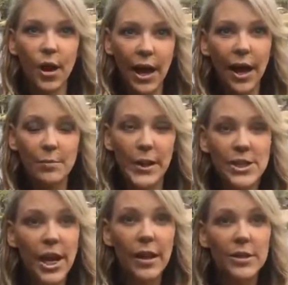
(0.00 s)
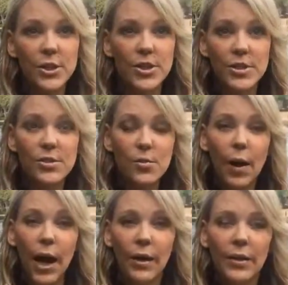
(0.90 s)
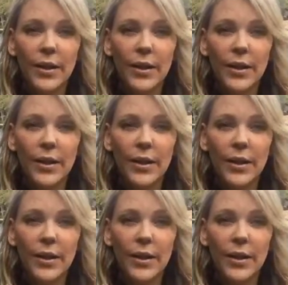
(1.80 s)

I have my challenges as well.